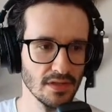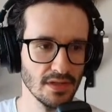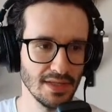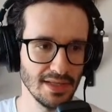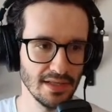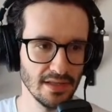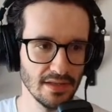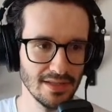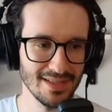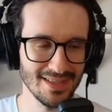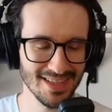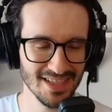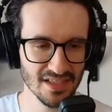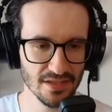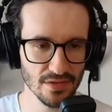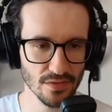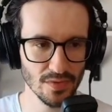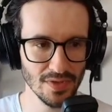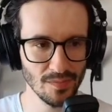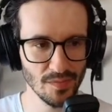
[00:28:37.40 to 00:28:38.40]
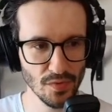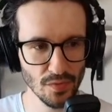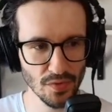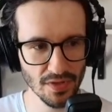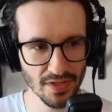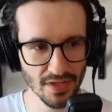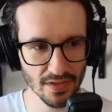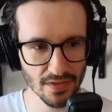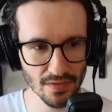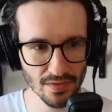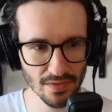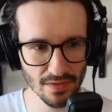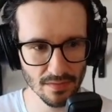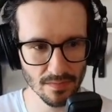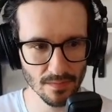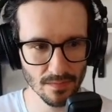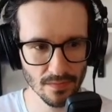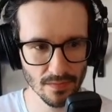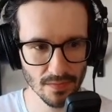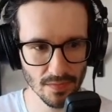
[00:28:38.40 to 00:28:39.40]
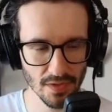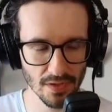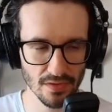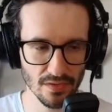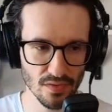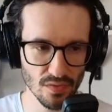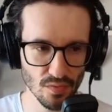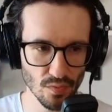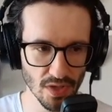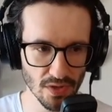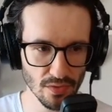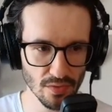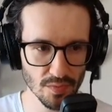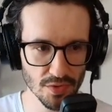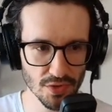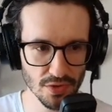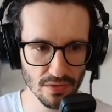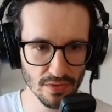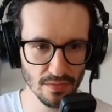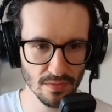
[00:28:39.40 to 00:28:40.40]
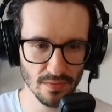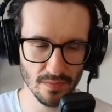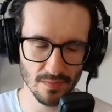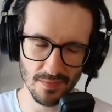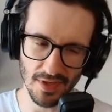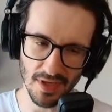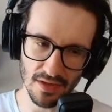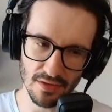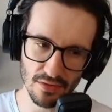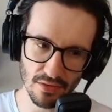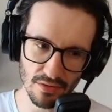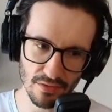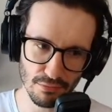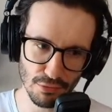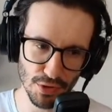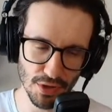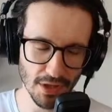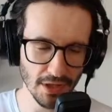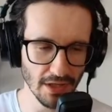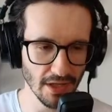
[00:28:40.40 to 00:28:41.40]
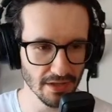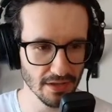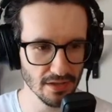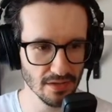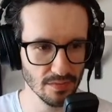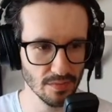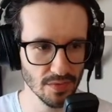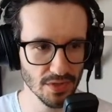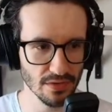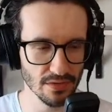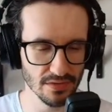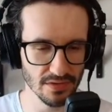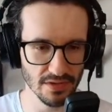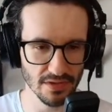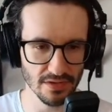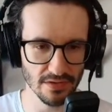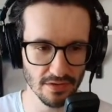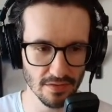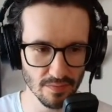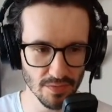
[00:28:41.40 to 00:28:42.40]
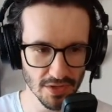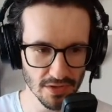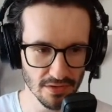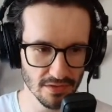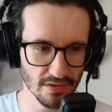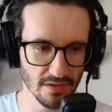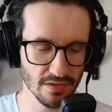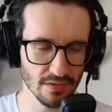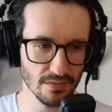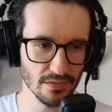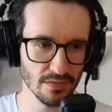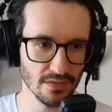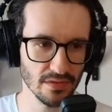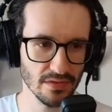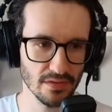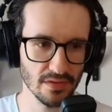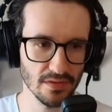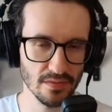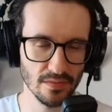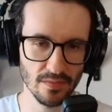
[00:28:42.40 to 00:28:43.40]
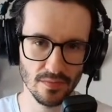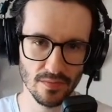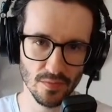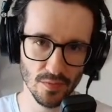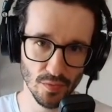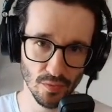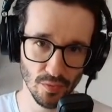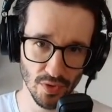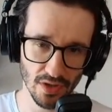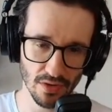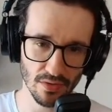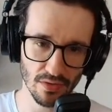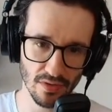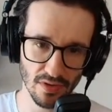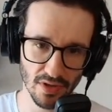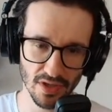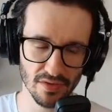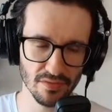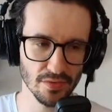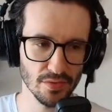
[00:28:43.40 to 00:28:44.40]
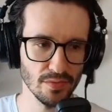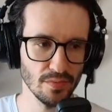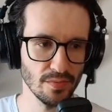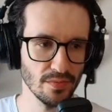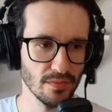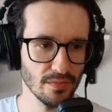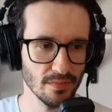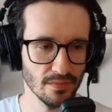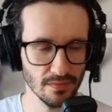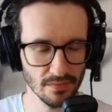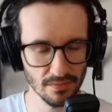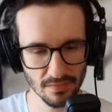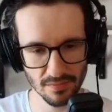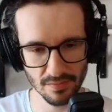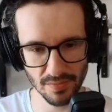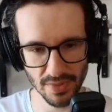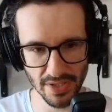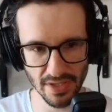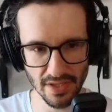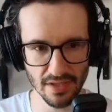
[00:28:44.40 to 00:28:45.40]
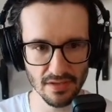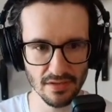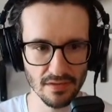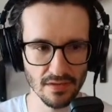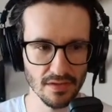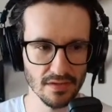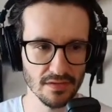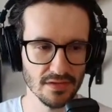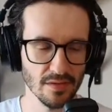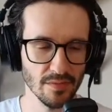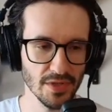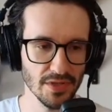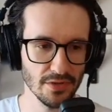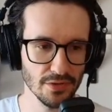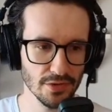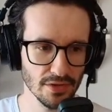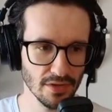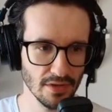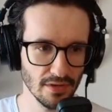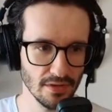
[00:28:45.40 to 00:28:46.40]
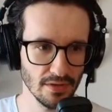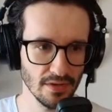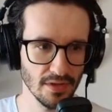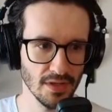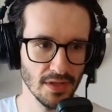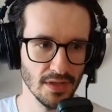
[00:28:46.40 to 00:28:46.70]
the text will be returned. That is one option. I don't really like it, because then it means that we all have to pay some additional